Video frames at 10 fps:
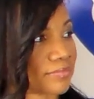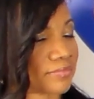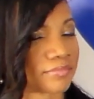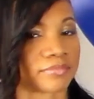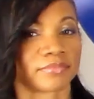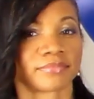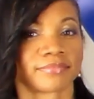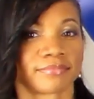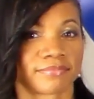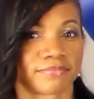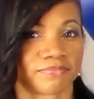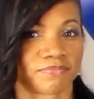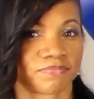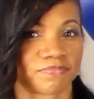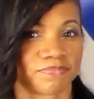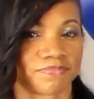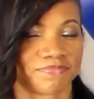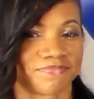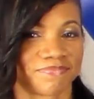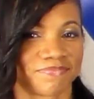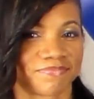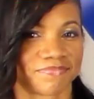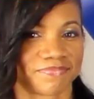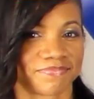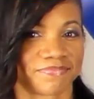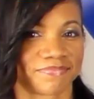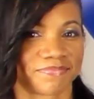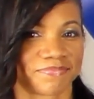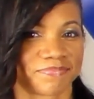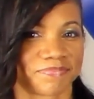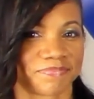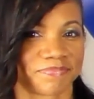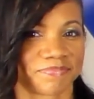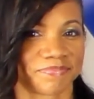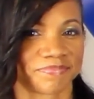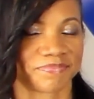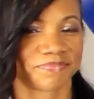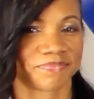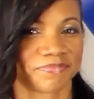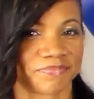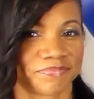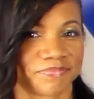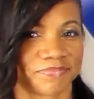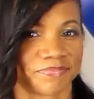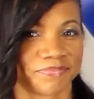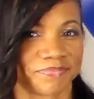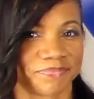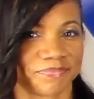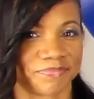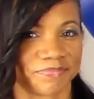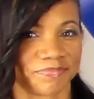No words are spoken by the person on screen.